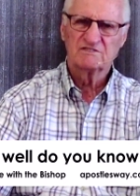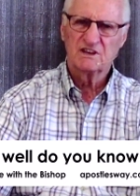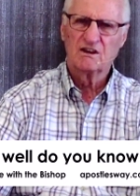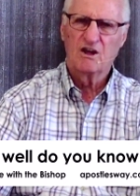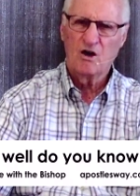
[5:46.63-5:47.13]

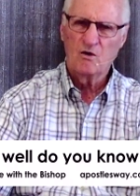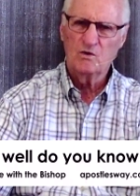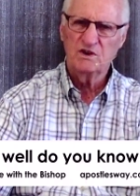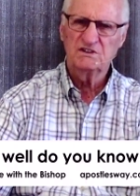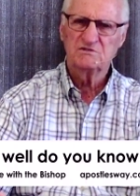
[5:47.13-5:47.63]
They'll
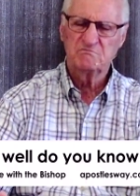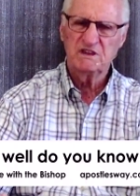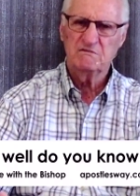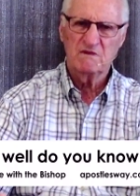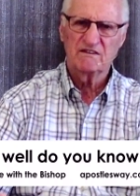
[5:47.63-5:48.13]
always
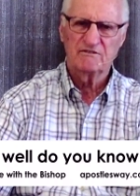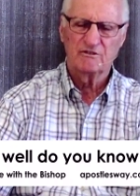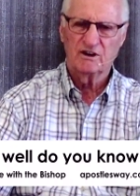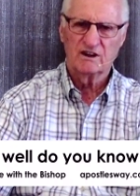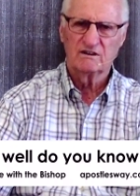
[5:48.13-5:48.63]
be my
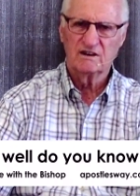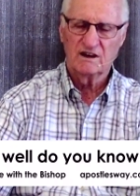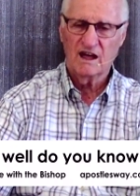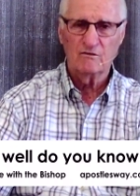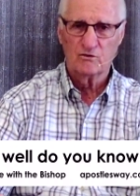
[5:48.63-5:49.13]
friend, and
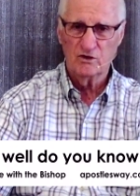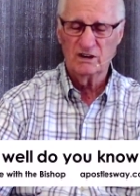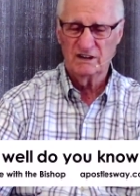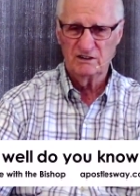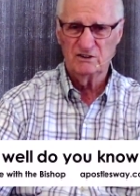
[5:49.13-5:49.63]
I
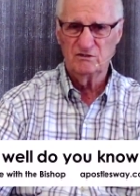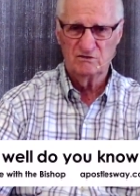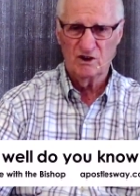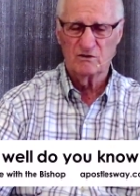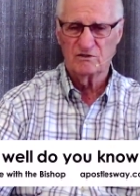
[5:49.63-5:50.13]
really do
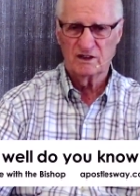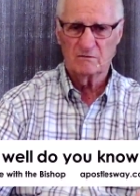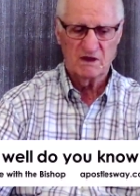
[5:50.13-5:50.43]
know them.